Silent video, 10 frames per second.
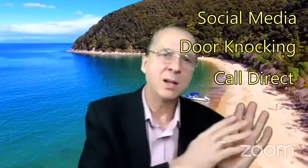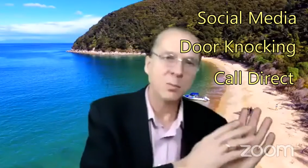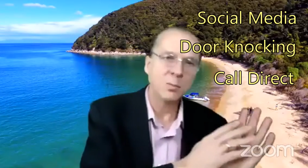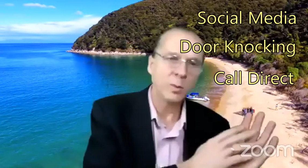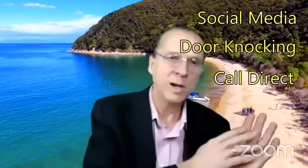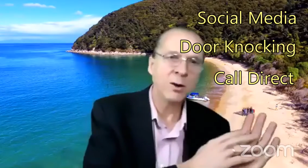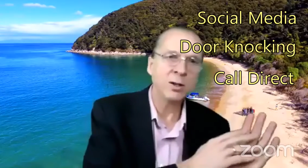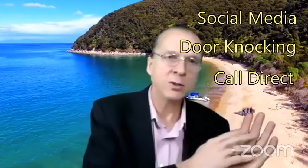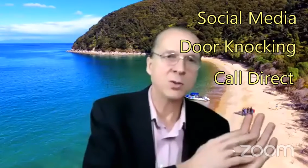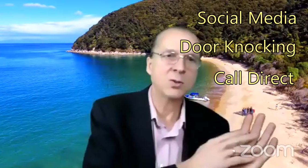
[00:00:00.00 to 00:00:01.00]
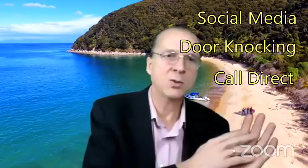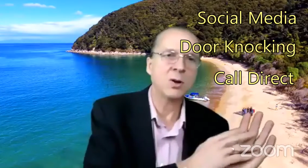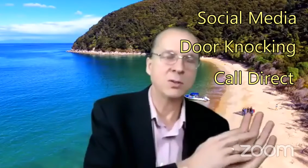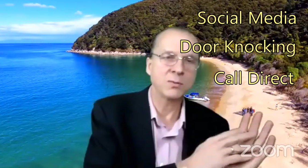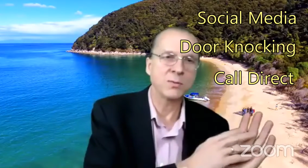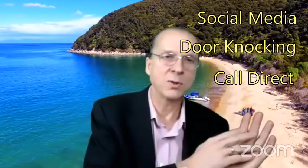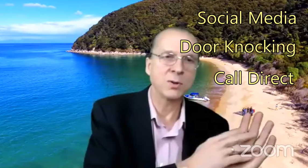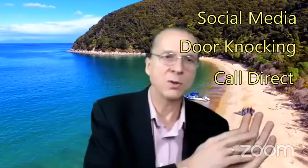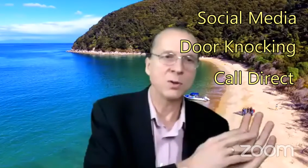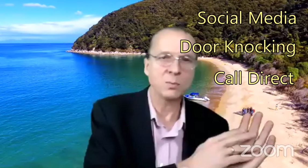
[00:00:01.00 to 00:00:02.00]
preparing those calls first
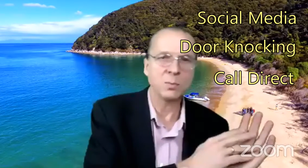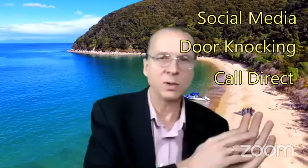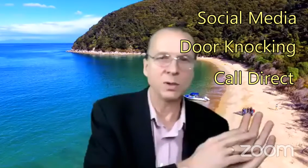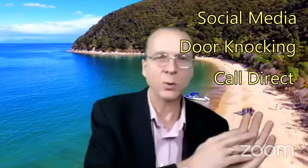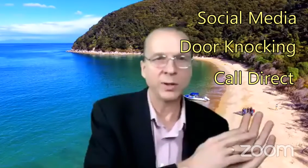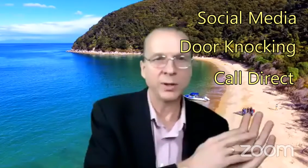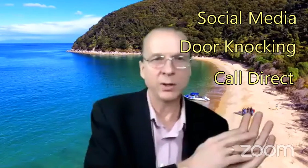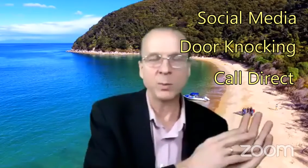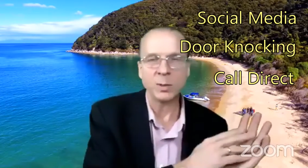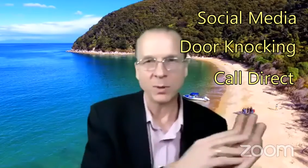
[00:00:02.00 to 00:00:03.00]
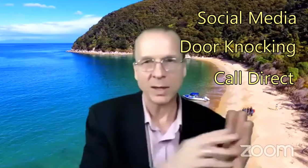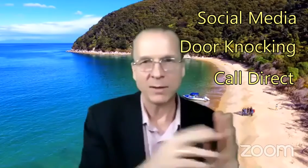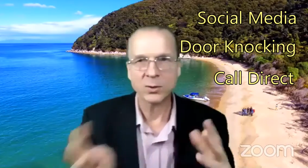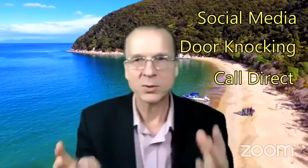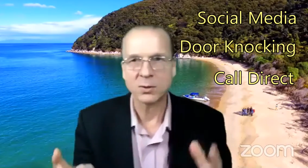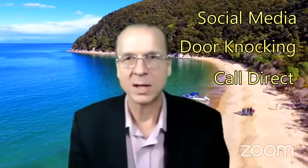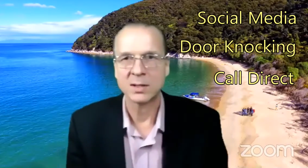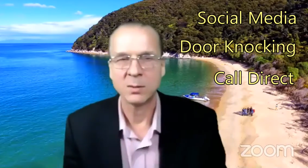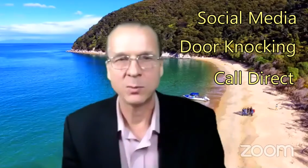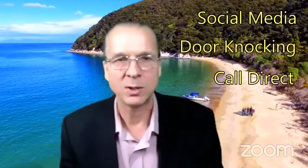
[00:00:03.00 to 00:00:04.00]
more than other people. I've also got
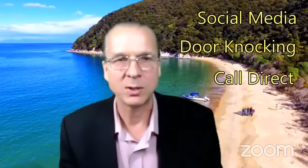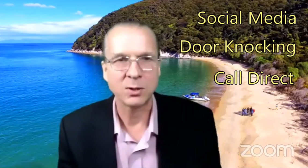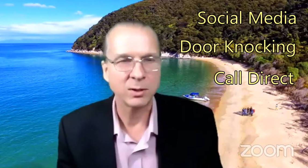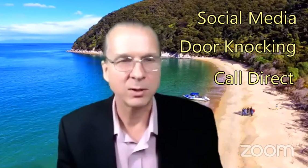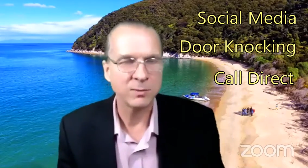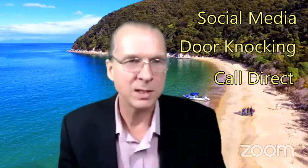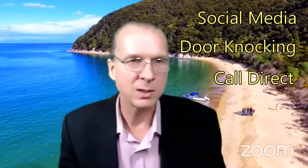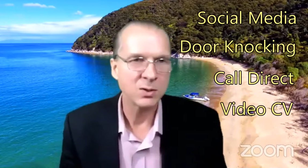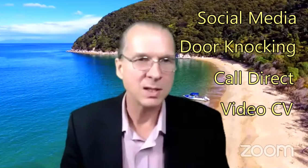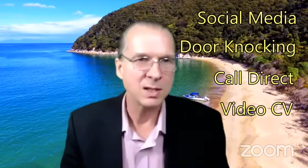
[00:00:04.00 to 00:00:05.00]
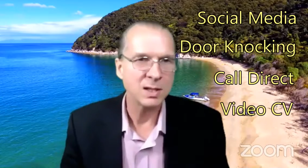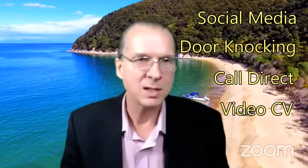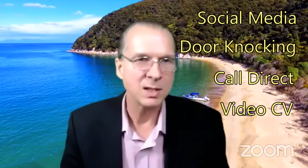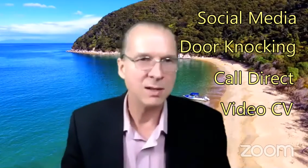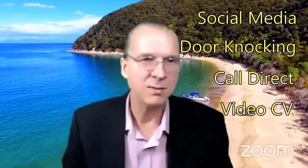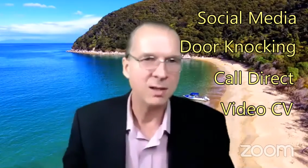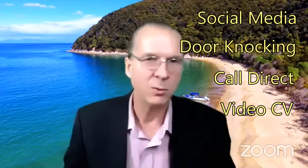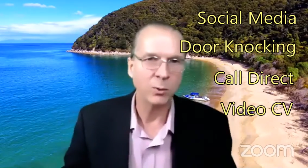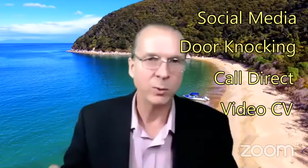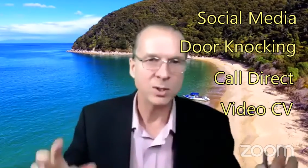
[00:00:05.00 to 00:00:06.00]
something called a video CV where we
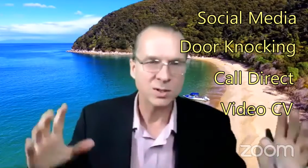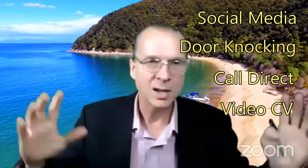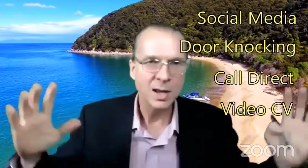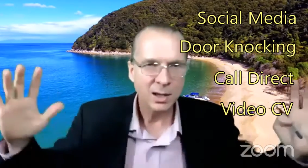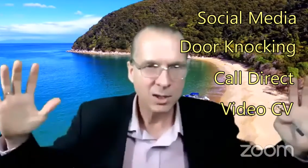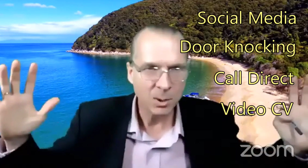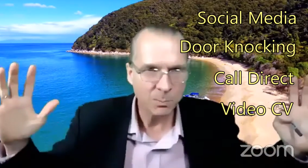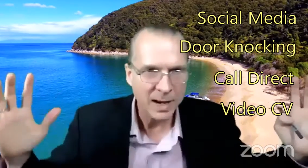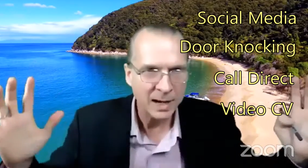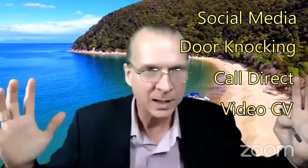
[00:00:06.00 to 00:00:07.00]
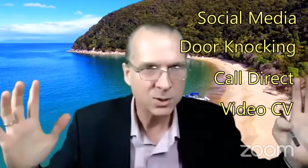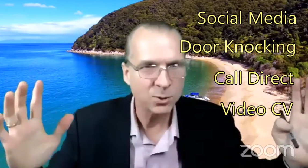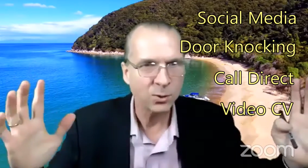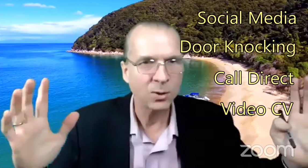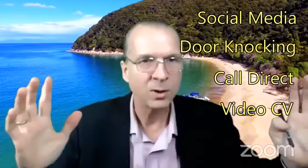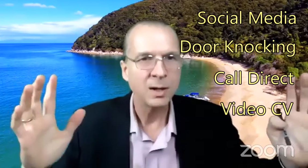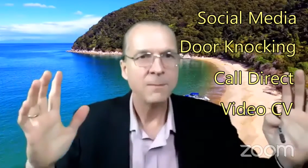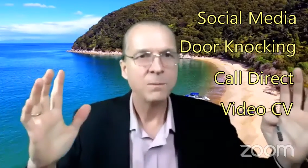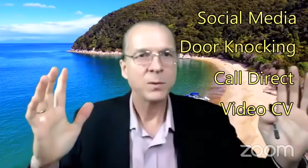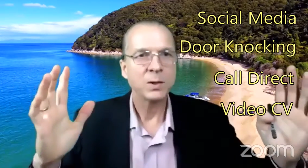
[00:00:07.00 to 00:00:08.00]
just compact your
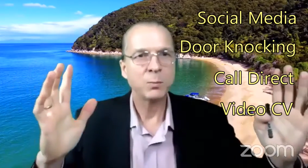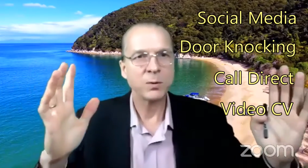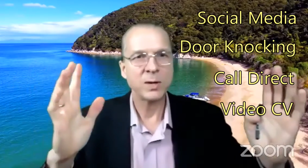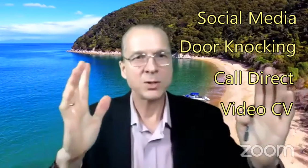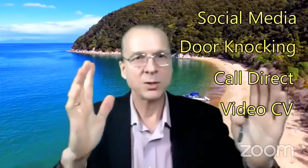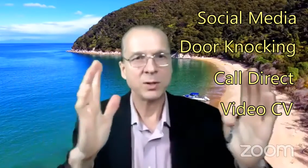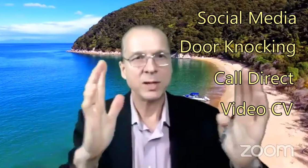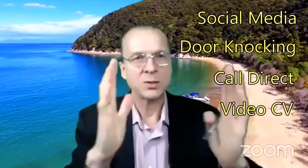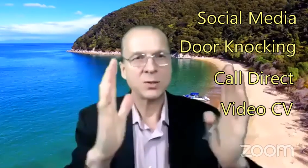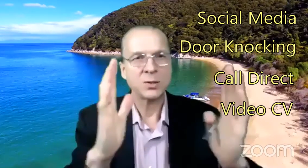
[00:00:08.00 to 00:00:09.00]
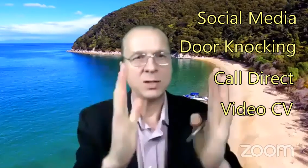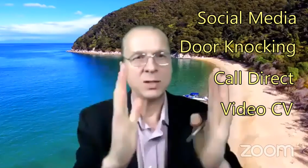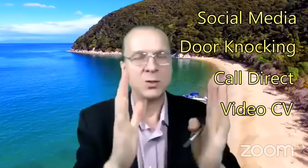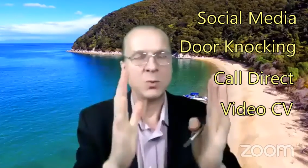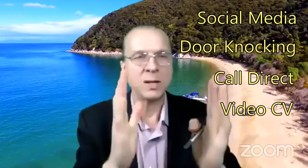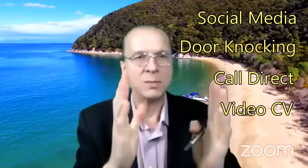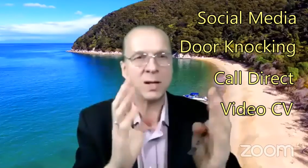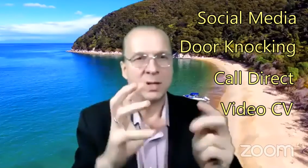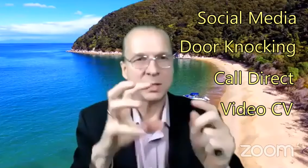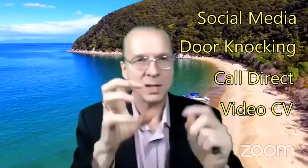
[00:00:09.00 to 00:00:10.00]
professional history into 20
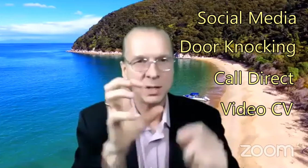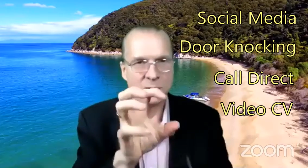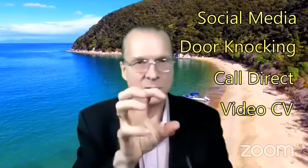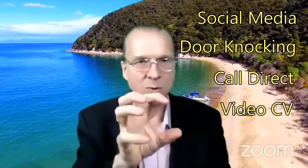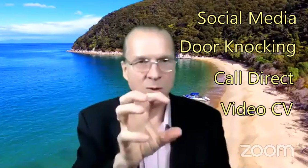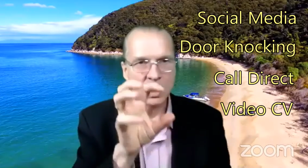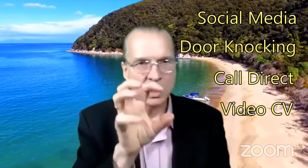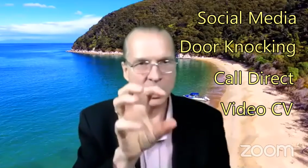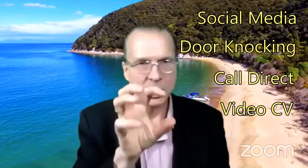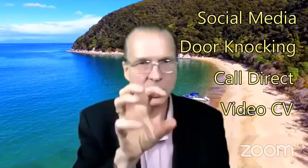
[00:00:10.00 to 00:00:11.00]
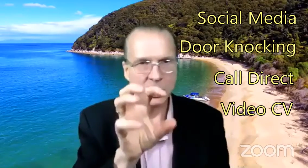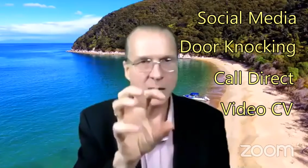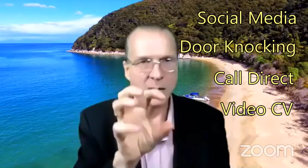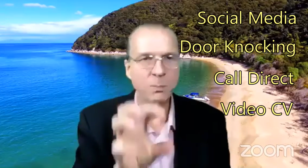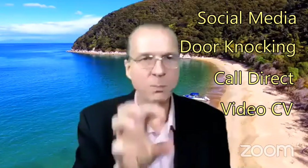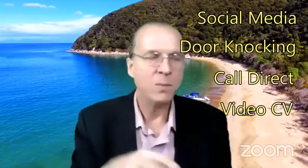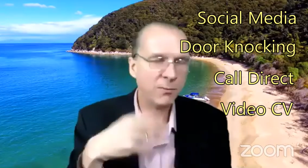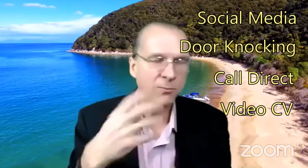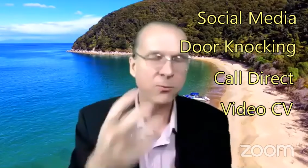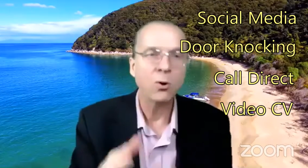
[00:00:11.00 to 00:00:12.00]
minutes into, you know, a
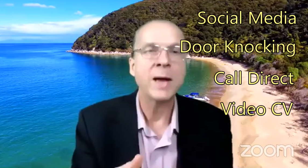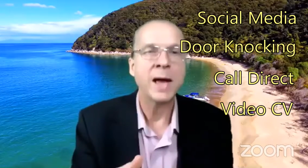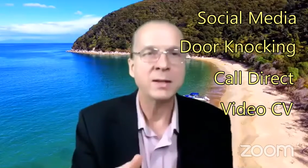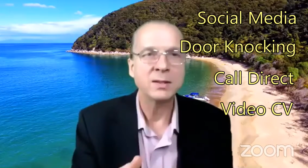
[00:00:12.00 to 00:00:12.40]
format